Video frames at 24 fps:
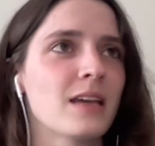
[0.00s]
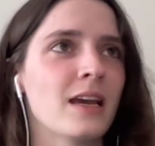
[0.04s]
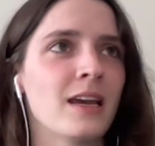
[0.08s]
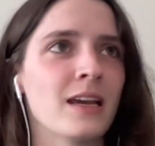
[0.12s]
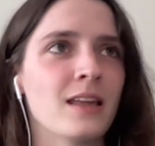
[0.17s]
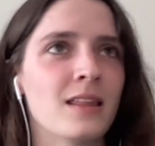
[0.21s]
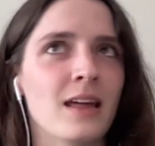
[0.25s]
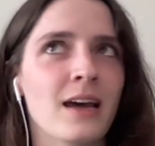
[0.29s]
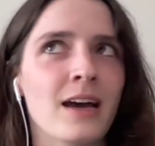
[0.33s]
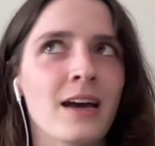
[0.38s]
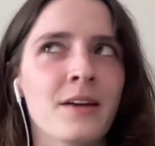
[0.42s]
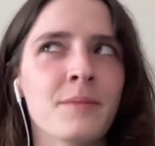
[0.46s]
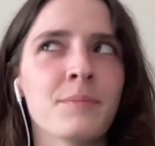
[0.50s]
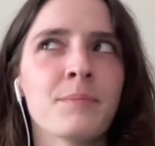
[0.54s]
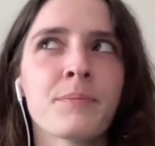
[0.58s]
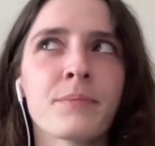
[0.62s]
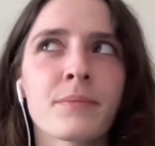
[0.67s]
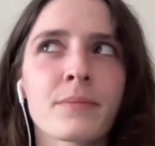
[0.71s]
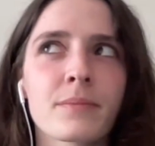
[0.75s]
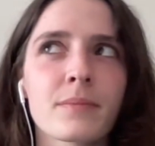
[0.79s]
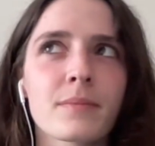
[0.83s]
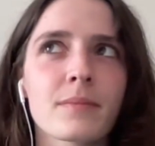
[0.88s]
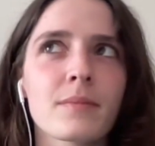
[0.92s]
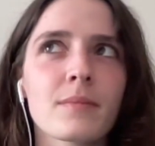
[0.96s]
say that
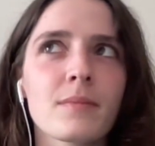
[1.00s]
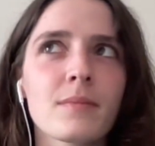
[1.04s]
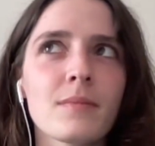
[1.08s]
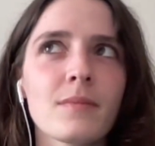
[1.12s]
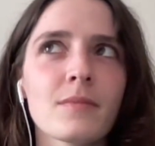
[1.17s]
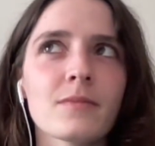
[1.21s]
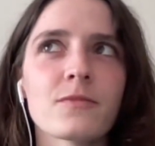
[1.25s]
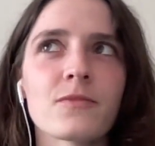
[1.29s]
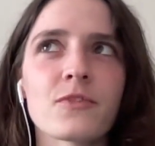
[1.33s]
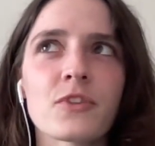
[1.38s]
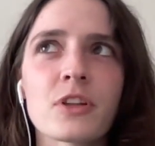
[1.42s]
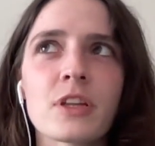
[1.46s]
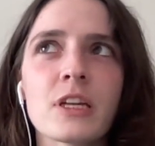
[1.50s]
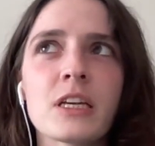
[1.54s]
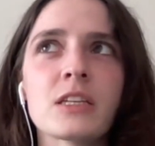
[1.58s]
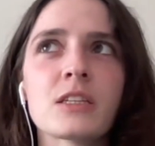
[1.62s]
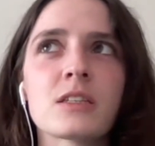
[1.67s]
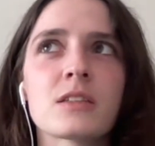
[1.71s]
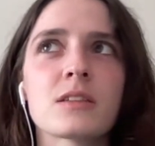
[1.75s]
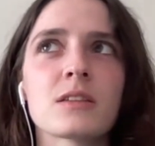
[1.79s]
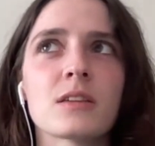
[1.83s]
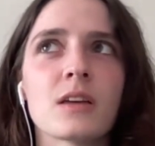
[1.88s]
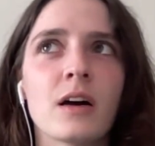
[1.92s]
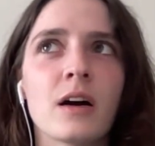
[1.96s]
for
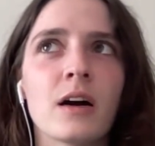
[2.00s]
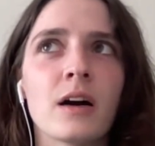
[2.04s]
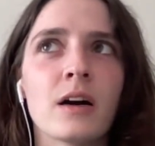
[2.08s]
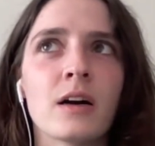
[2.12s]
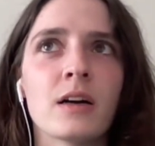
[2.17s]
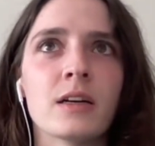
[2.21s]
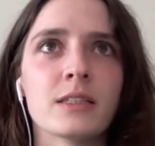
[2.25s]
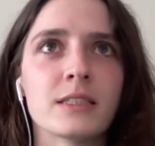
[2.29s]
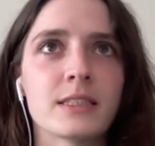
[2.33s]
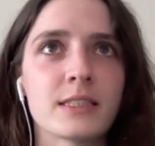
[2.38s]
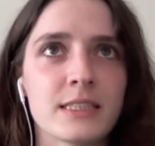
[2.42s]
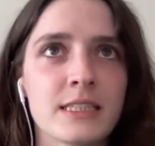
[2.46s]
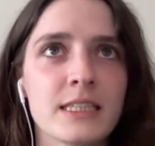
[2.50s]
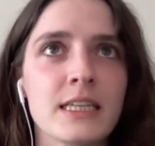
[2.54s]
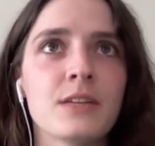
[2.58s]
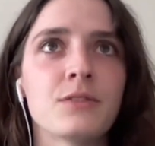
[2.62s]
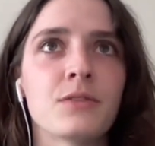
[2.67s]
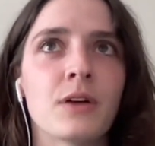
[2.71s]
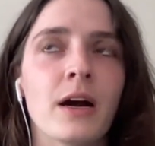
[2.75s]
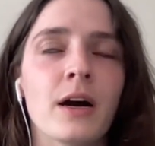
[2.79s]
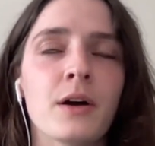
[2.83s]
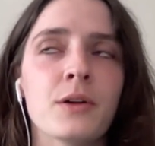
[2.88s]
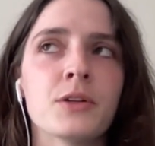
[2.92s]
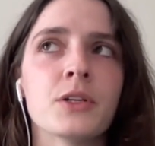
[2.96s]
this seed
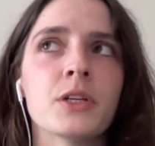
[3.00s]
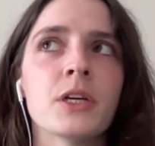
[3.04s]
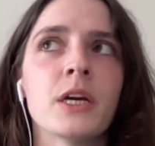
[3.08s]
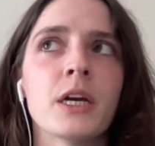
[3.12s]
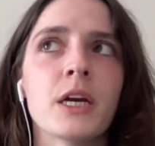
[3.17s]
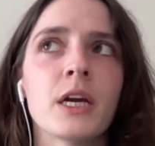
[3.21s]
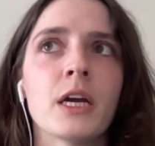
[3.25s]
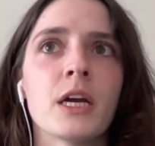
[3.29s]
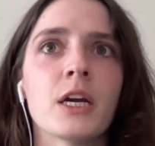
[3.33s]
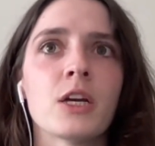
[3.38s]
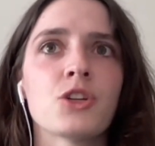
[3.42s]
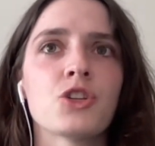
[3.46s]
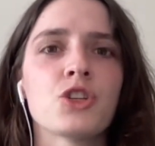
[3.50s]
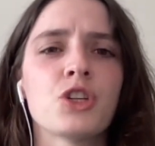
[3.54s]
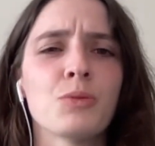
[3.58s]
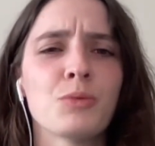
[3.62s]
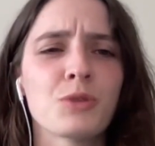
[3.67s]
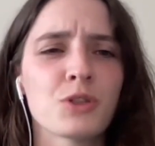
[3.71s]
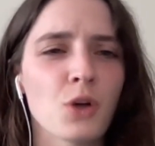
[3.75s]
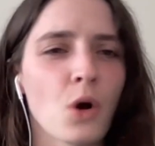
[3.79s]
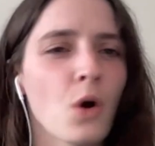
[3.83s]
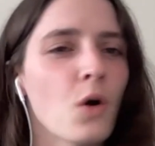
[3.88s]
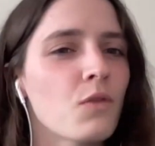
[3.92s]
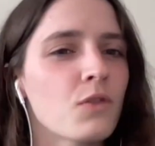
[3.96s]
round, she
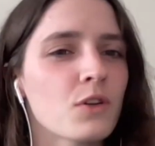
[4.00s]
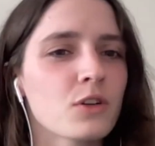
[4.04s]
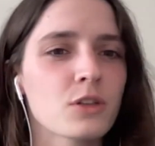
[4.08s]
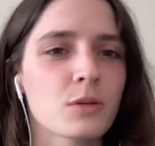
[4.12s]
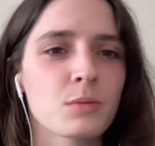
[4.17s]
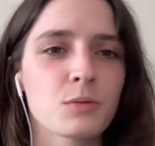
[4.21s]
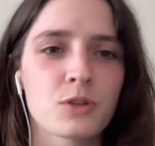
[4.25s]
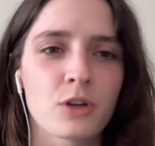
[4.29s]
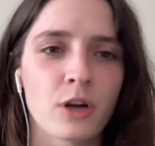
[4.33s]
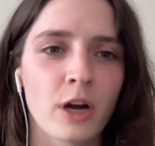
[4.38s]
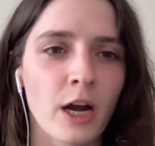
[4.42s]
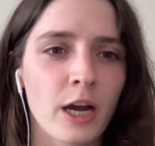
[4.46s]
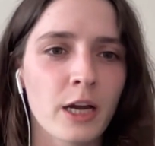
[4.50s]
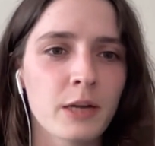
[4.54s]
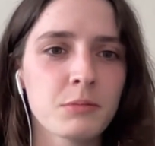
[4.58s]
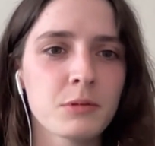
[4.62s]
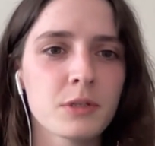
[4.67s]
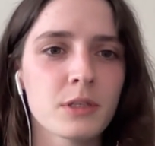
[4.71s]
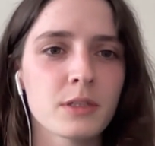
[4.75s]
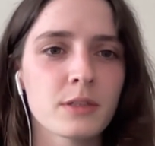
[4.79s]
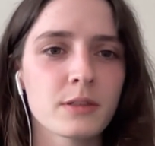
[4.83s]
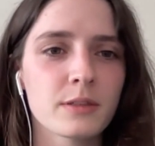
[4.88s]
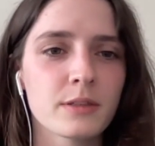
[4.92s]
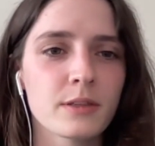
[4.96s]
was
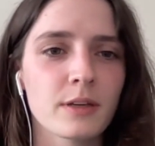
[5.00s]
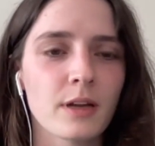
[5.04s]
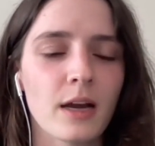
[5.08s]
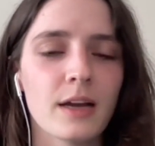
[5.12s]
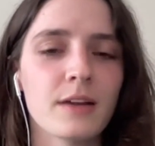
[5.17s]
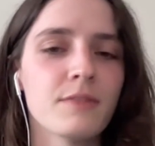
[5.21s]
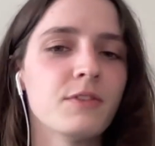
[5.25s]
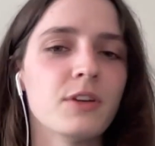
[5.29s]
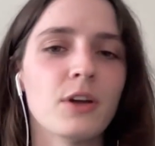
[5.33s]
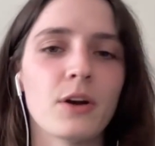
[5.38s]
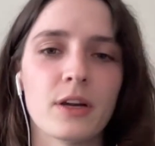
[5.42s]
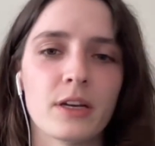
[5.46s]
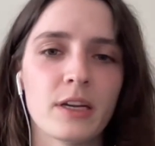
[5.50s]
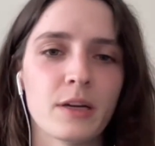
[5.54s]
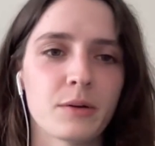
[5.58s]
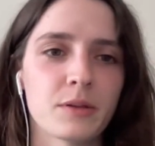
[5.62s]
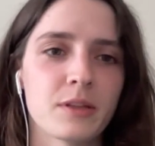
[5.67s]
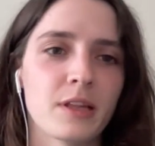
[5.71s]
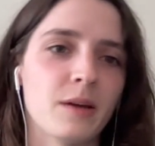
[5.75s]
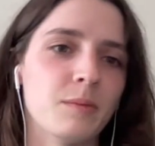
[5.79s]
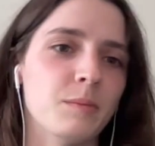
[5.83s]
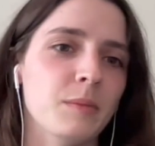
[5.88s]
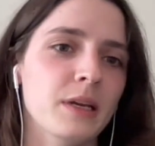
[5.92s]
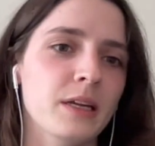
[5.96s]
oversubscribed. I have no idea
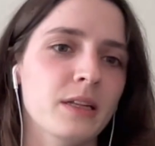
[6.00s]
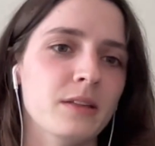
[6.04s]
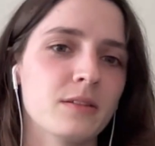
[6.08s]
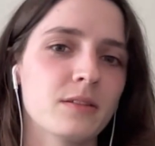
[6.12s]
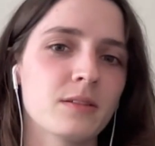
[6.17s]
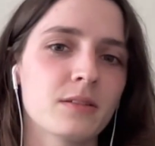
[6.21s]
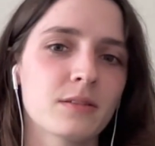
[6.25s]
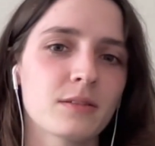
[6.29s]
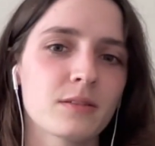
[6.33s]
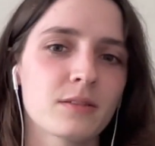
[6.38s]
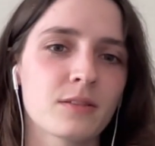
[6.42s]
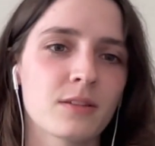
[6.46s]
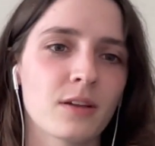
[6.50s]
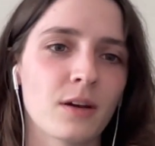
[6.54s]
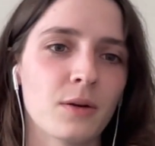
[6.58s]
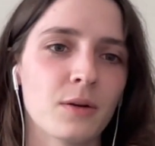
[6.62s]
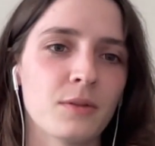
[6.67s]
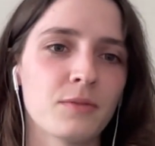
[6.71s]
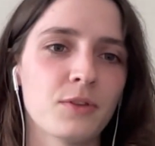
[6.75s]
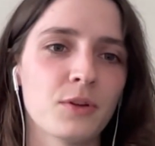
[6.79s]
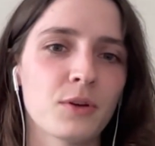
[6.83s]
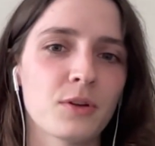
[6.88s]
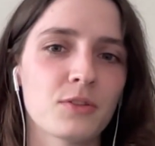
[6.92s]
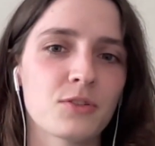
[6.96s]
what that means. So
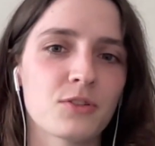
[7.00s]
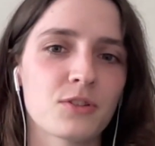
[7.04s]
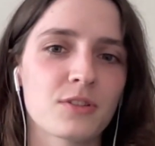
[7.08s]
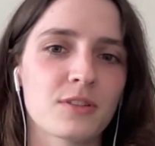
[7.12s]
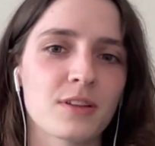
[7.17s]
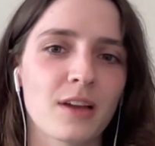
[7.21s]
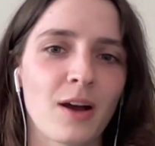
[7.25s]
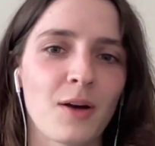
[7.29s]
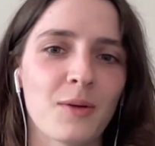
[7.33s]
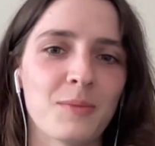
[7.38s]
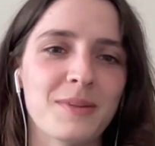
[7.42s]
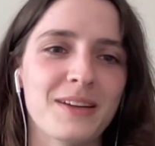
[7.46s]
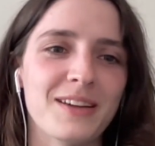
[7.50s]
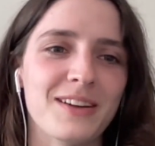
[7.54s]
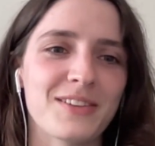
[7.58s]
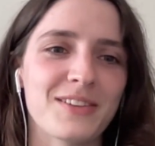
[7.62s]
if you could just help me